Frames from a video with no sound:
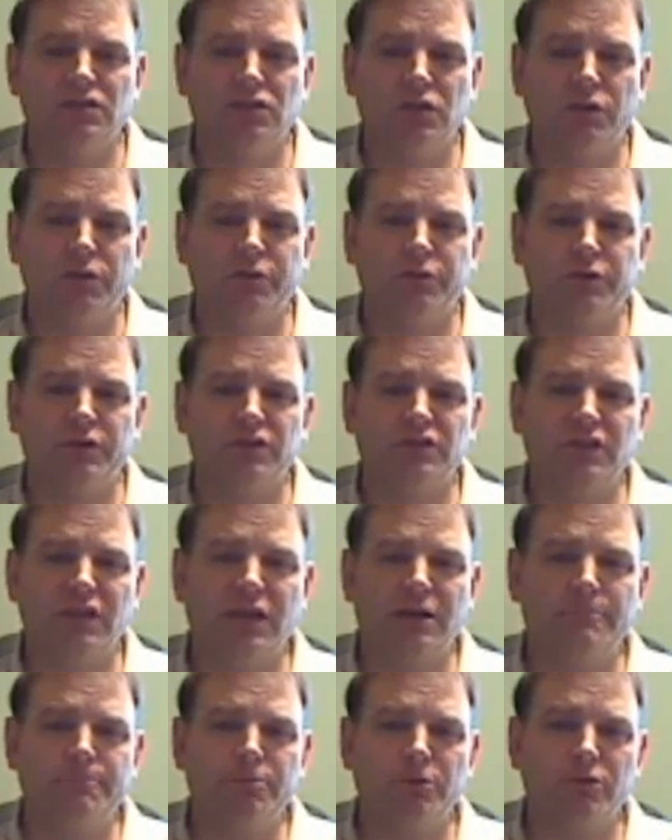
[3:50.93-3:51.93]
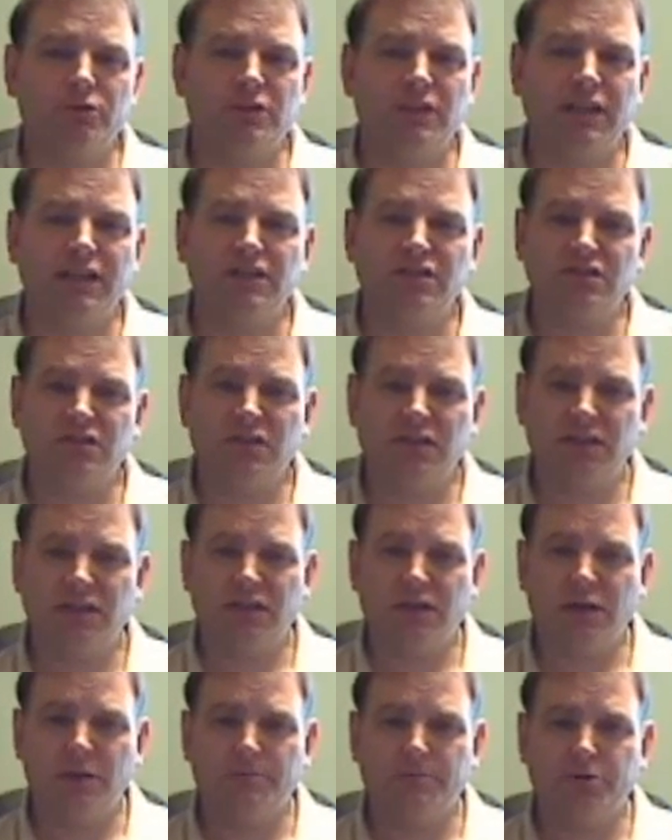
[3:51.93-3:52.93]
So, for example,
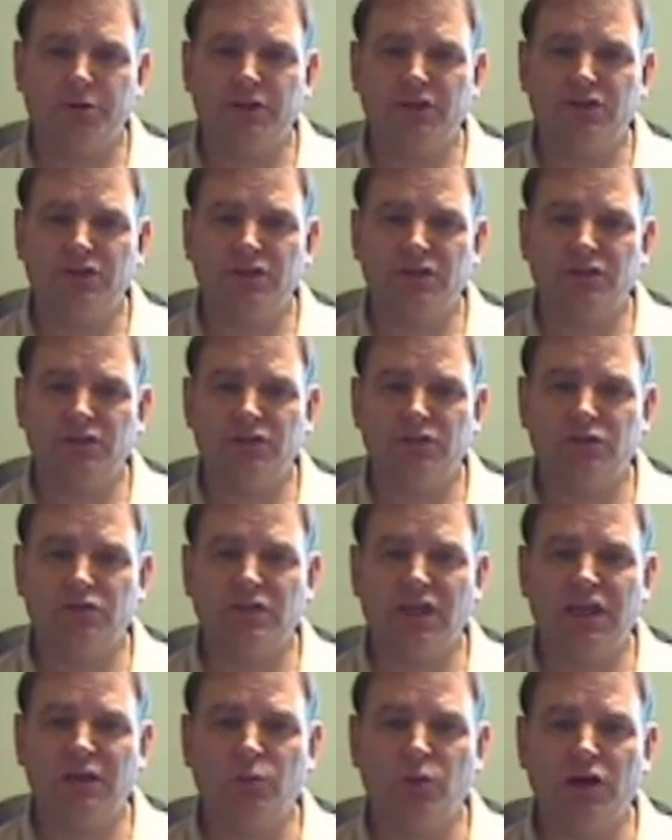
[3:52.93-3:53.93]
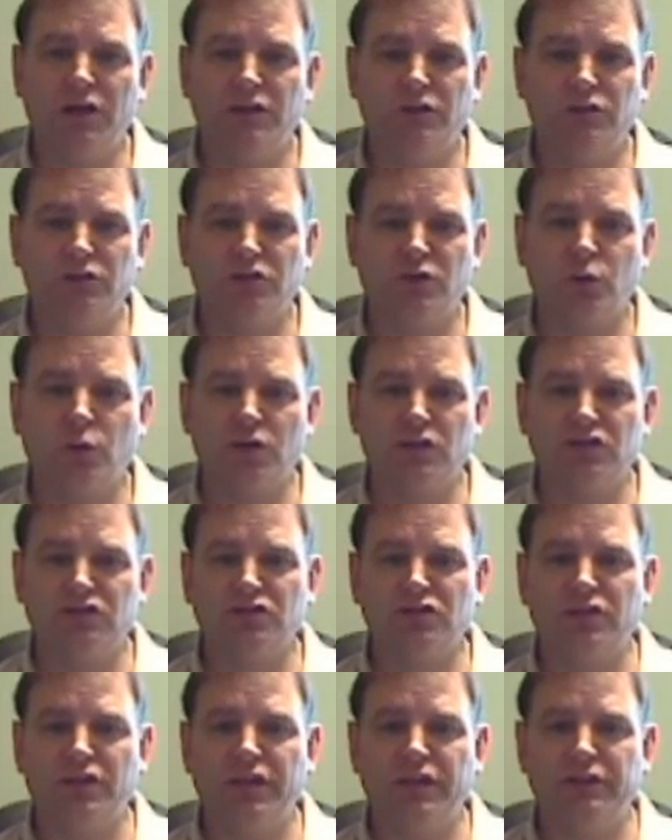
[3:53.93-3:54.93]
testing police issues, I might use
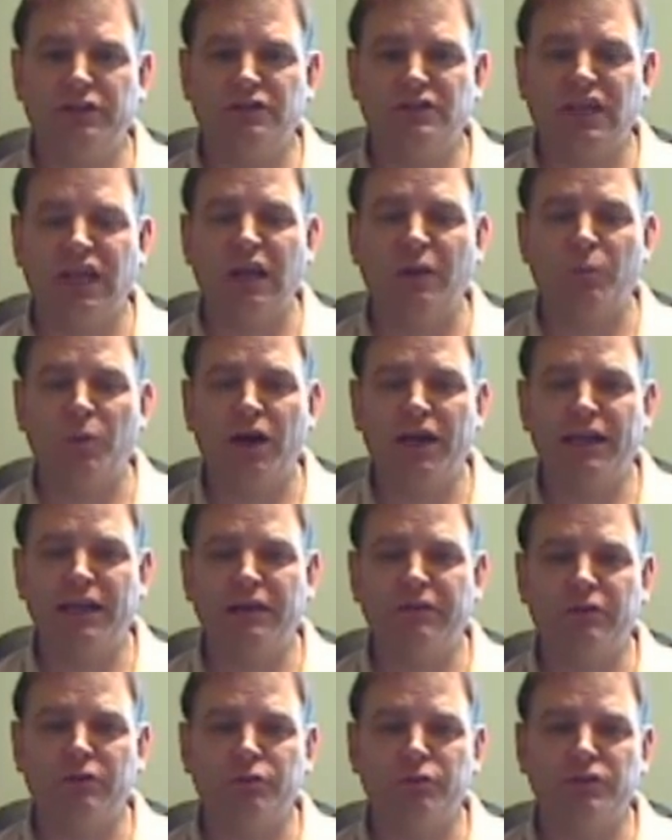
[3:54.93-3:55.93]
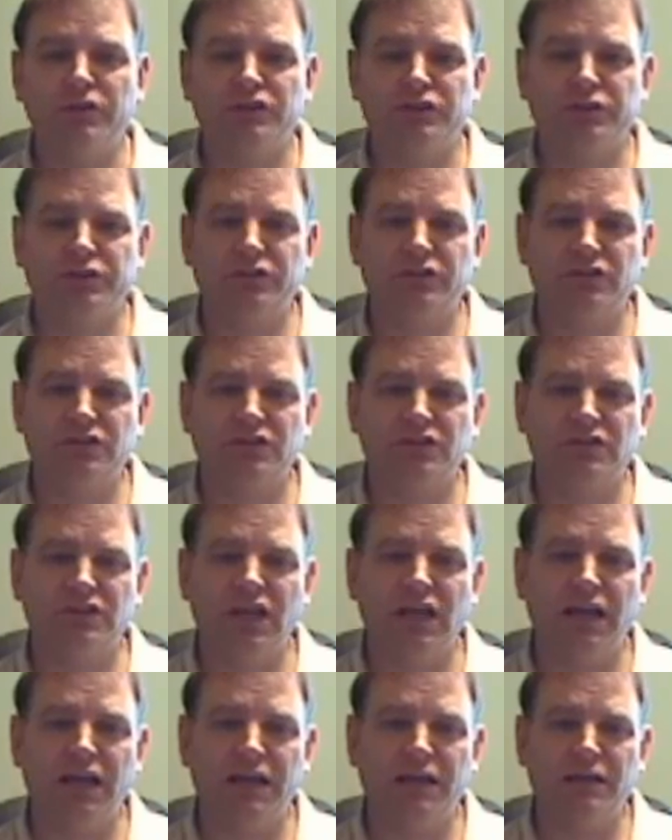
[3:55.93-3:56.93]
questionnaires. I might have a research
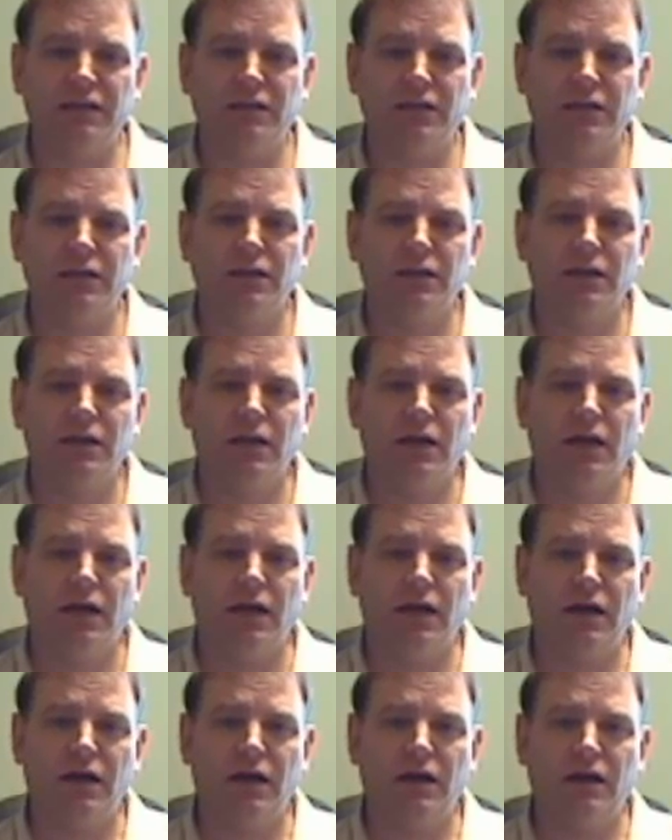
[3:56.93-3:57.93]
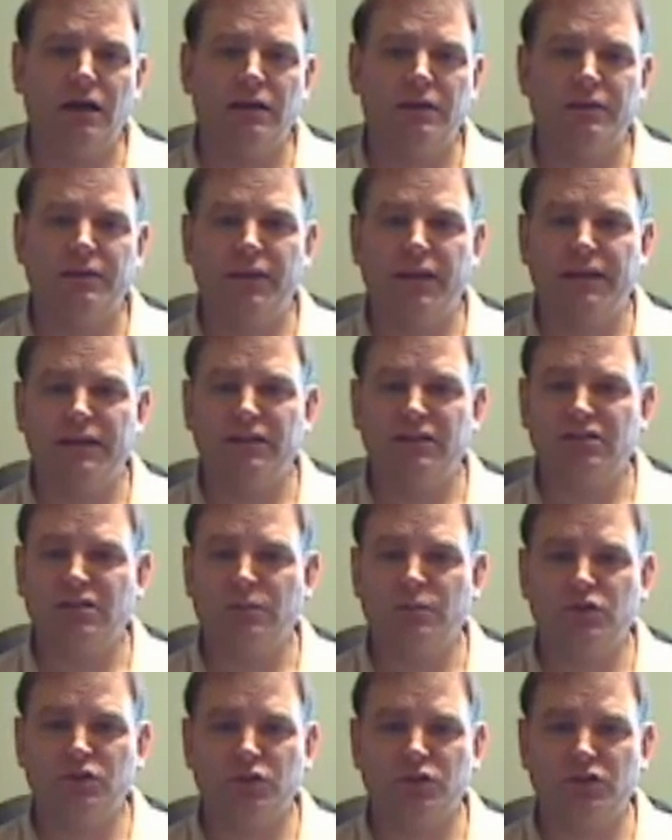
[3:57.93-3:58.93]
design that is
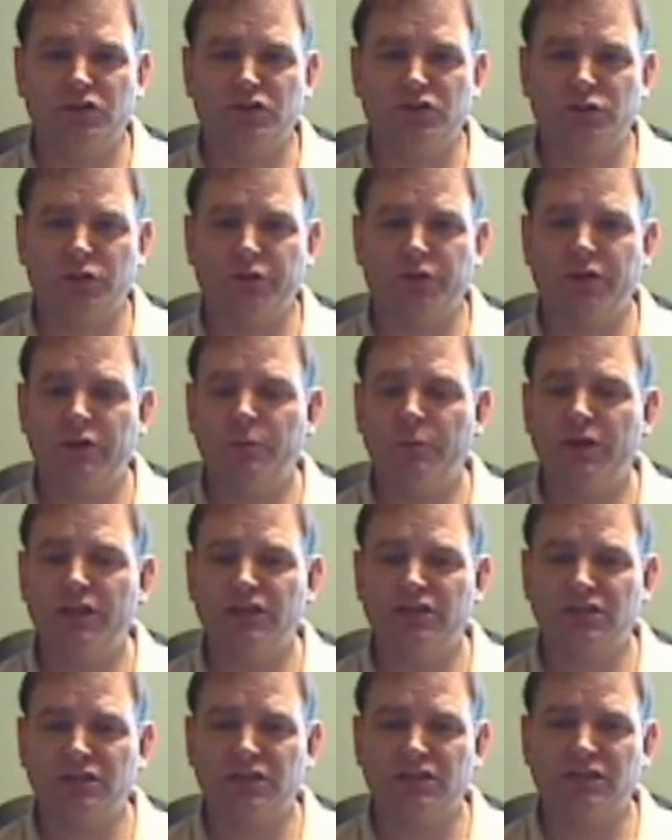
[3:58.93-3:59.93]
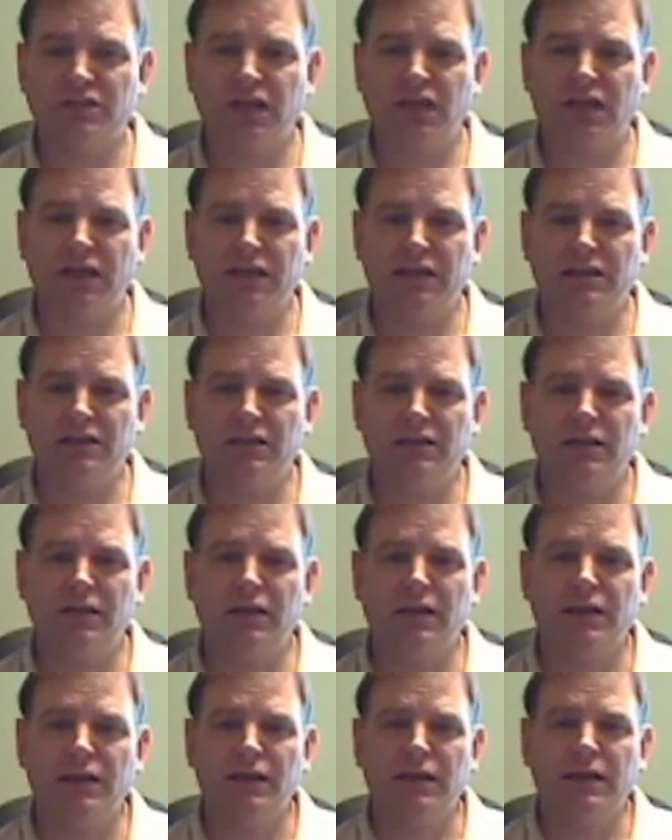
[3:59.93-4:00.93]
some sort of survey-based design.
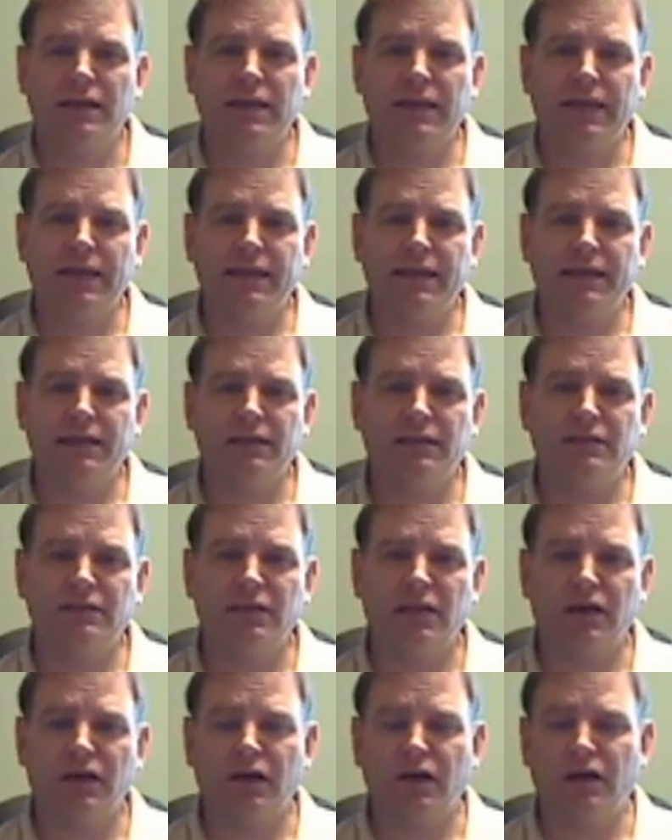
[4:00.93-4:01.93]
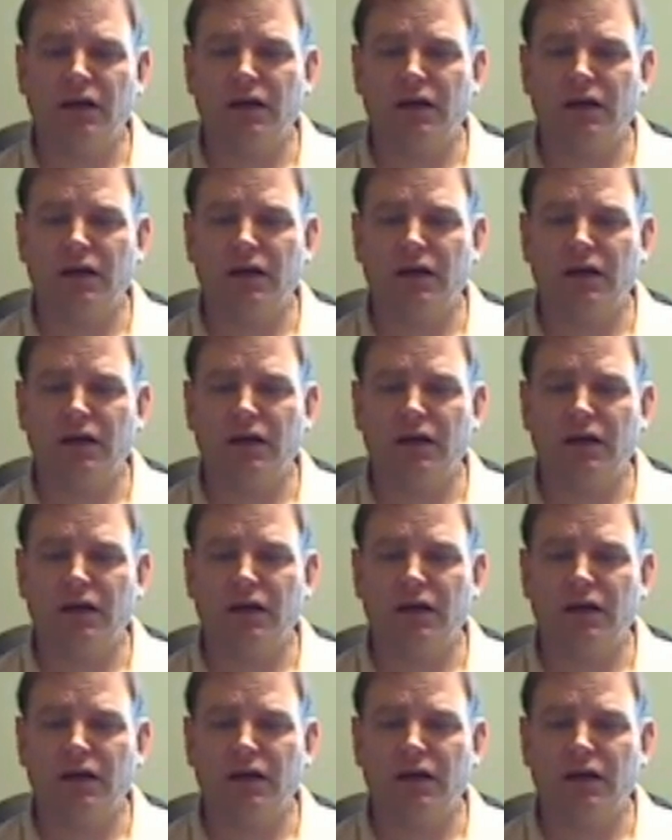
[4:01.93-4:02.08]
And